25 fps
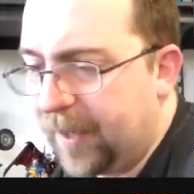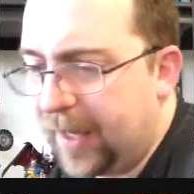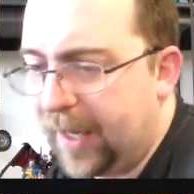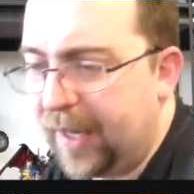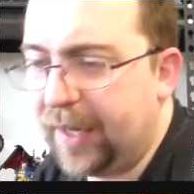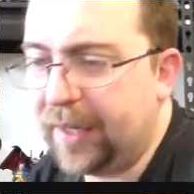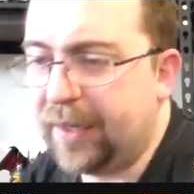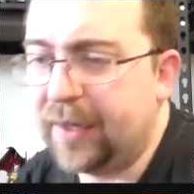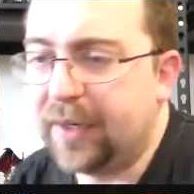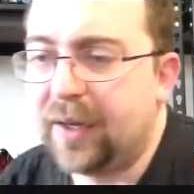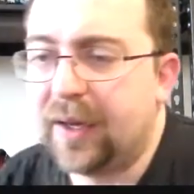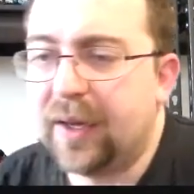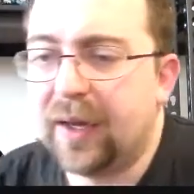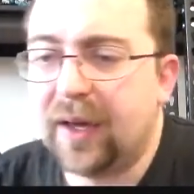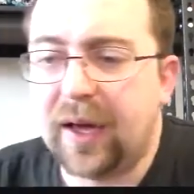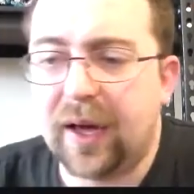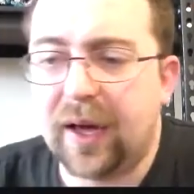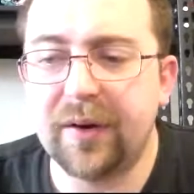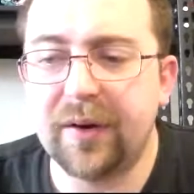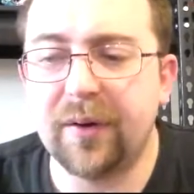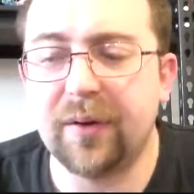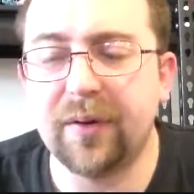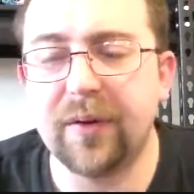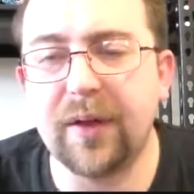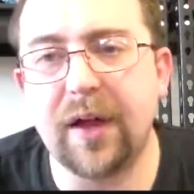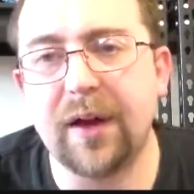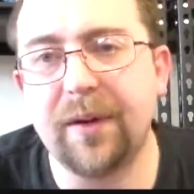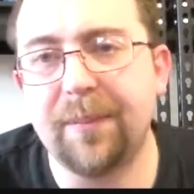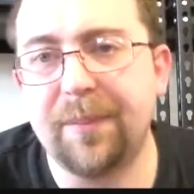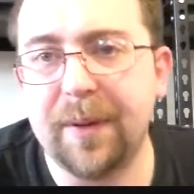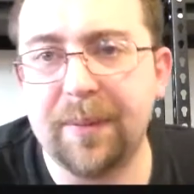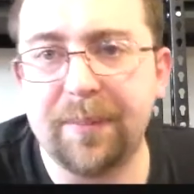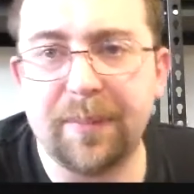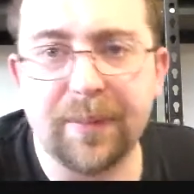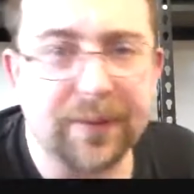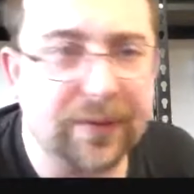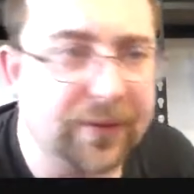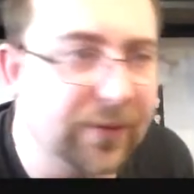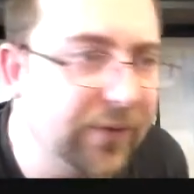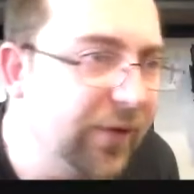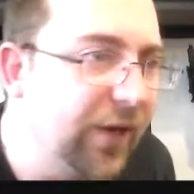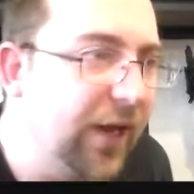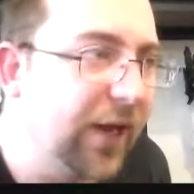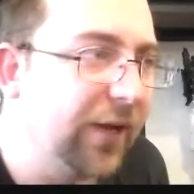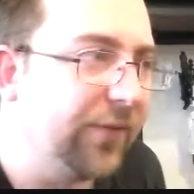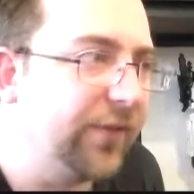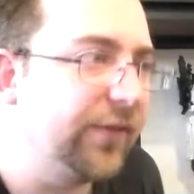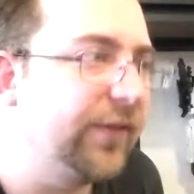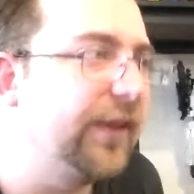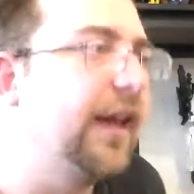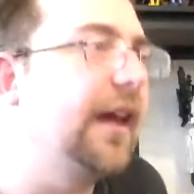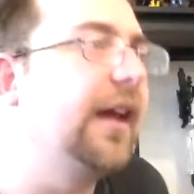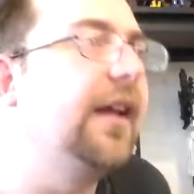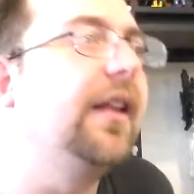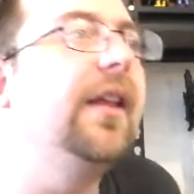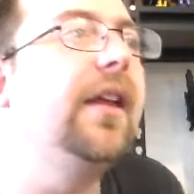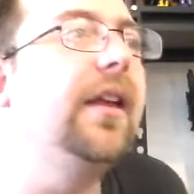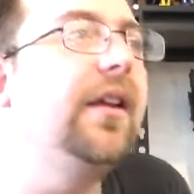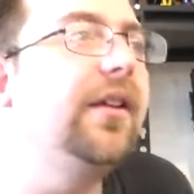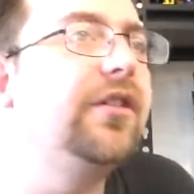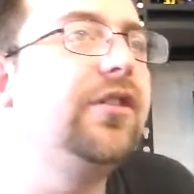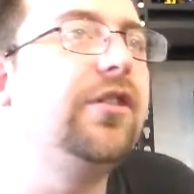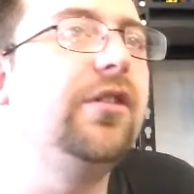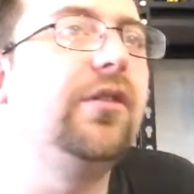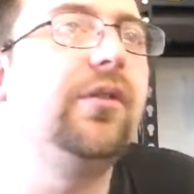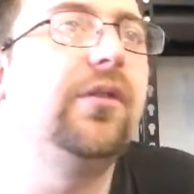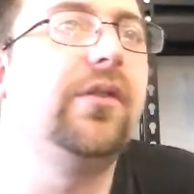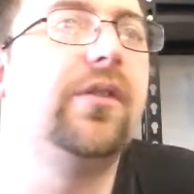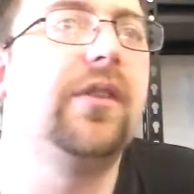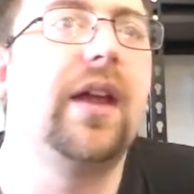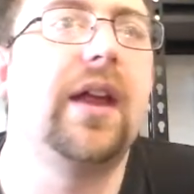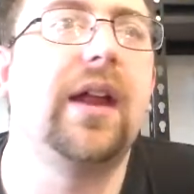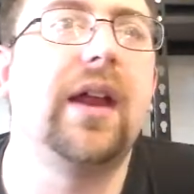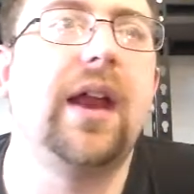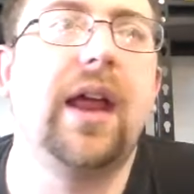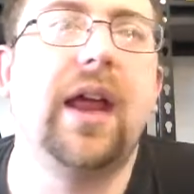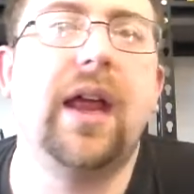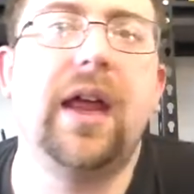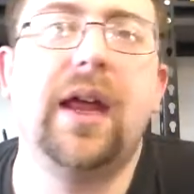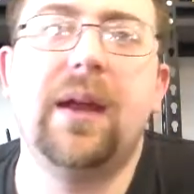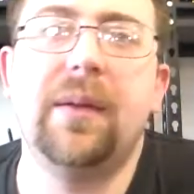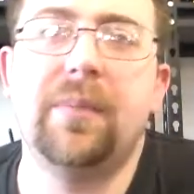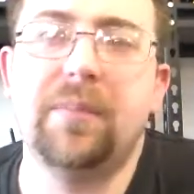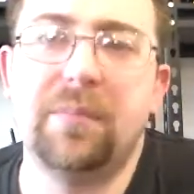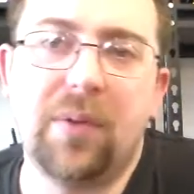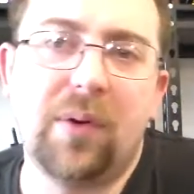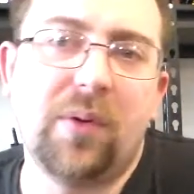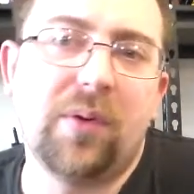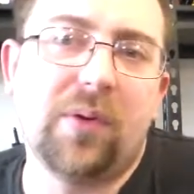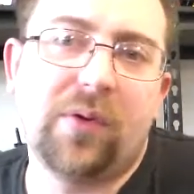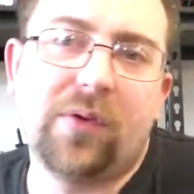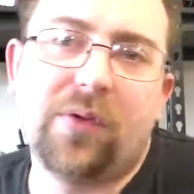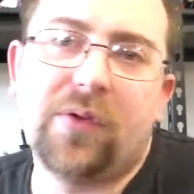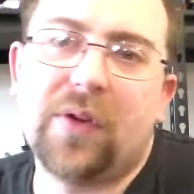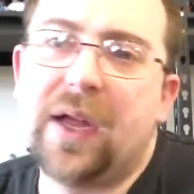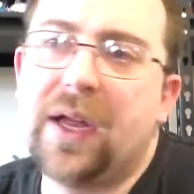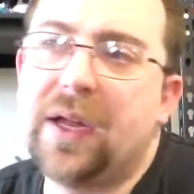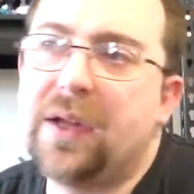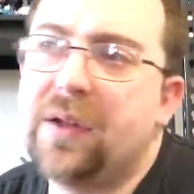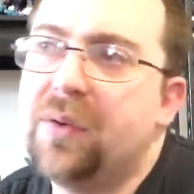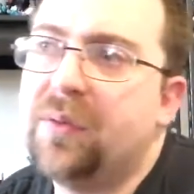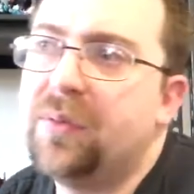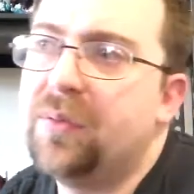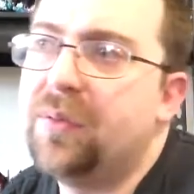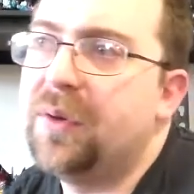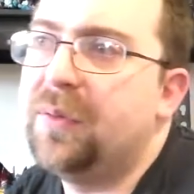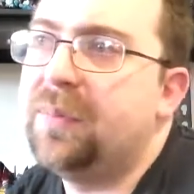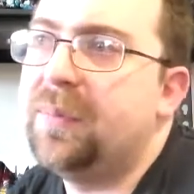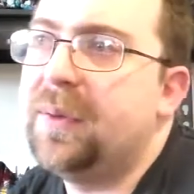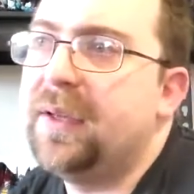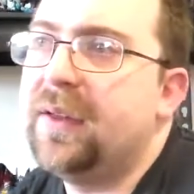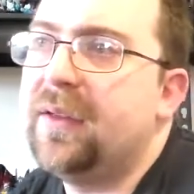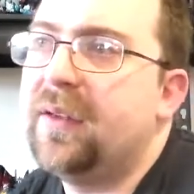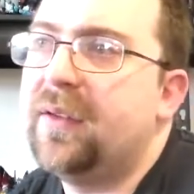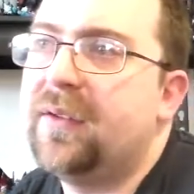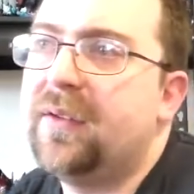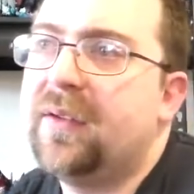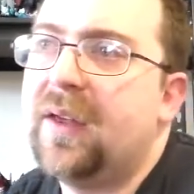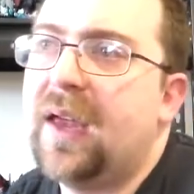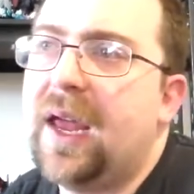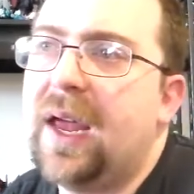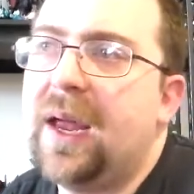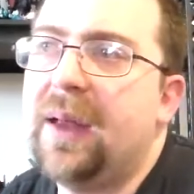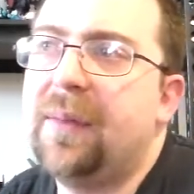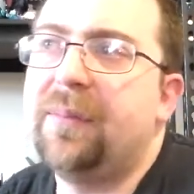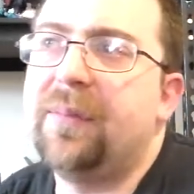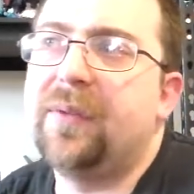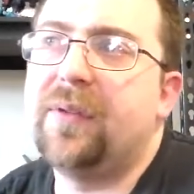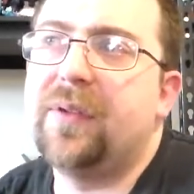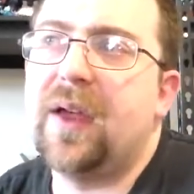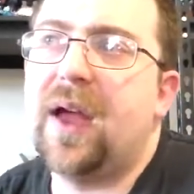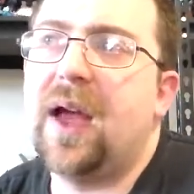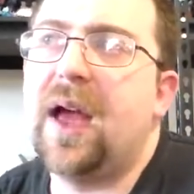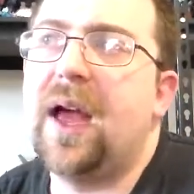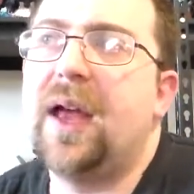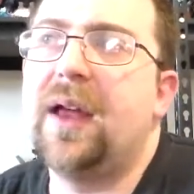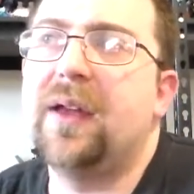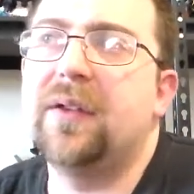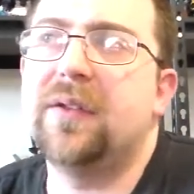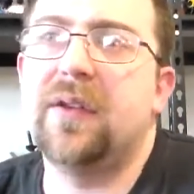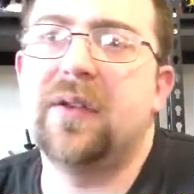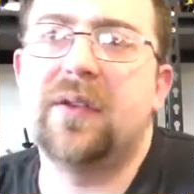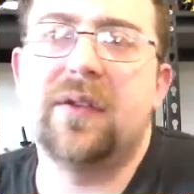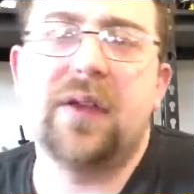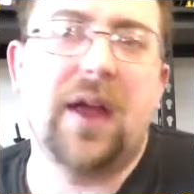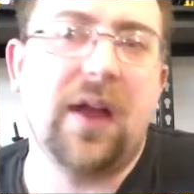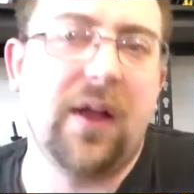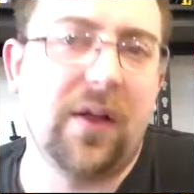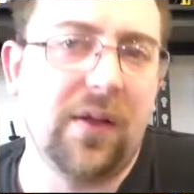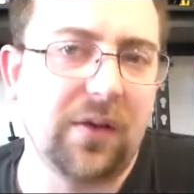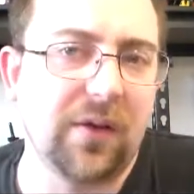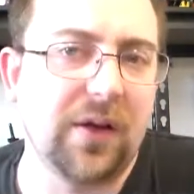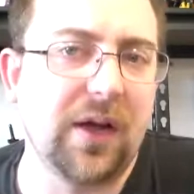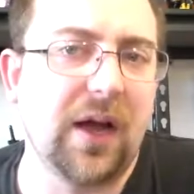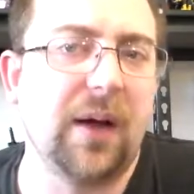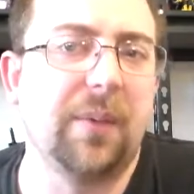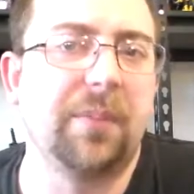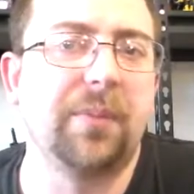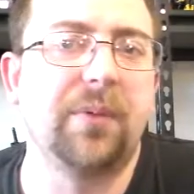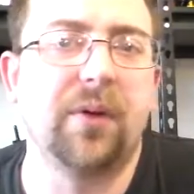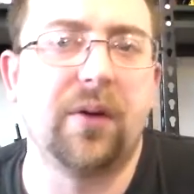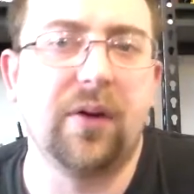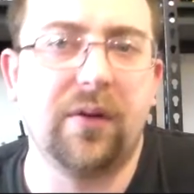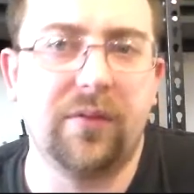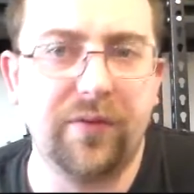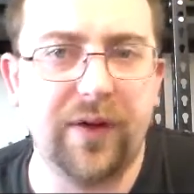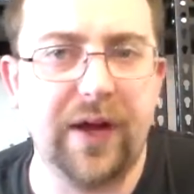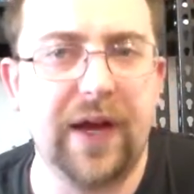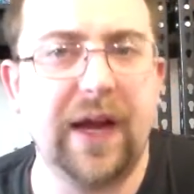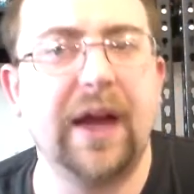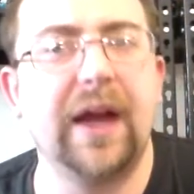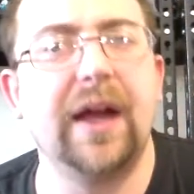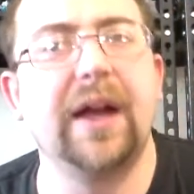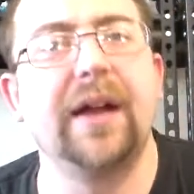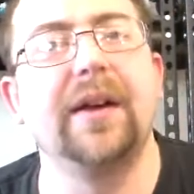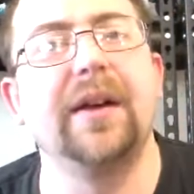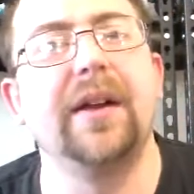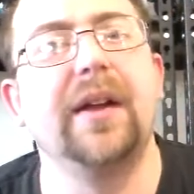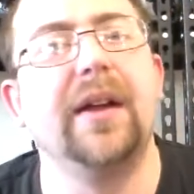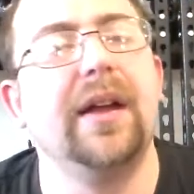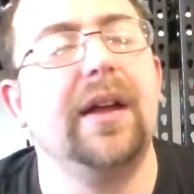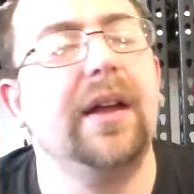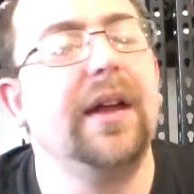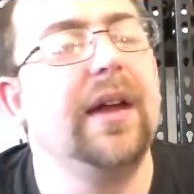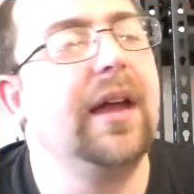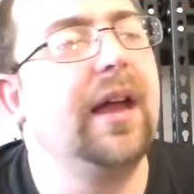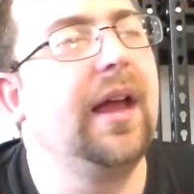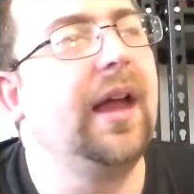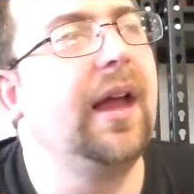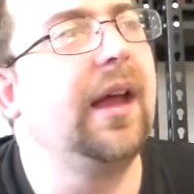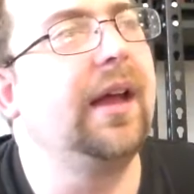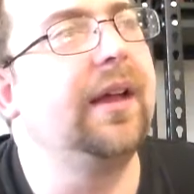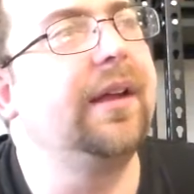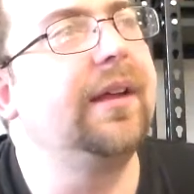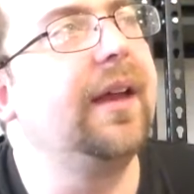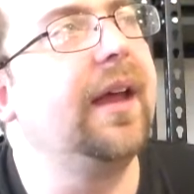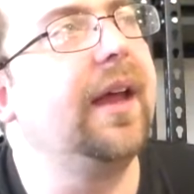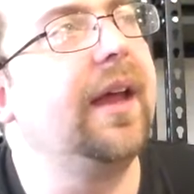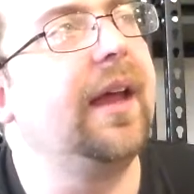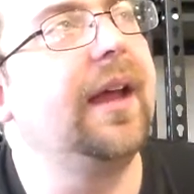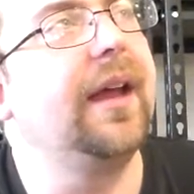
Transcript: But I know a lot of people do have scale issues that a motorcycle would be the same size as a helicopter, a van, and